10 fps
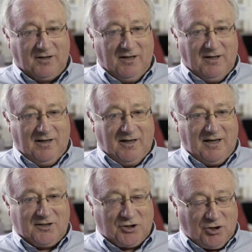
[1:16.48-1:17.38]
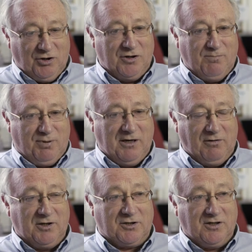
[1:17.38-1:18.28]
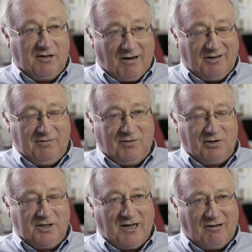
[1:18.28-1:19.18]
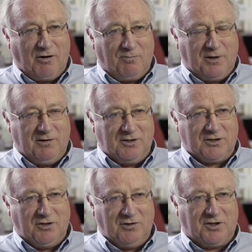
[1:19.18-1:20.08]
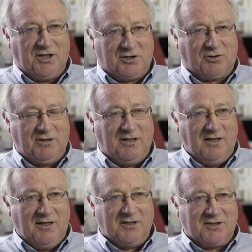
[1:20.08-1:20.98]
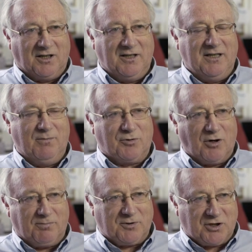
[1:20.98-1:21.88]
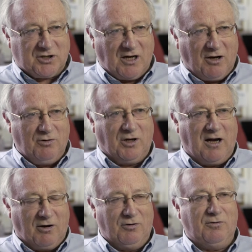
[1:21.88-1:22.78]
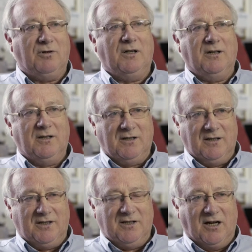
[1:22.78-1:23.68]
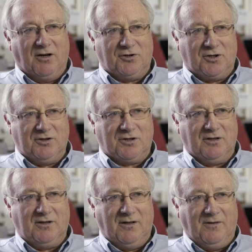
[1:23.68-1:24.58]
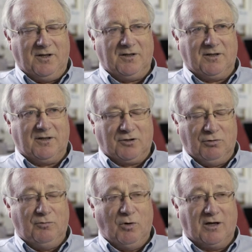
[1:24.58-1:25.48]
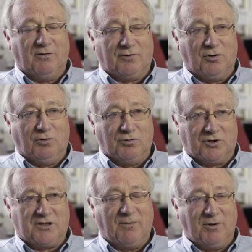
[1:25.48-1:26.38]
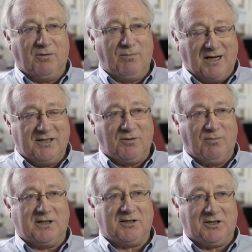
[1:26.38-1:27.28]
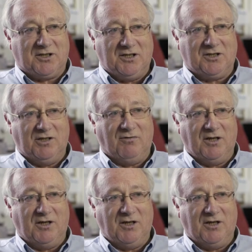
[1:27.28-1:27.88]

that at certain periods, and they're only very narrow periods in Earth history, selenium dropped so low in the oceans that it could well have caused some of the major mass extinction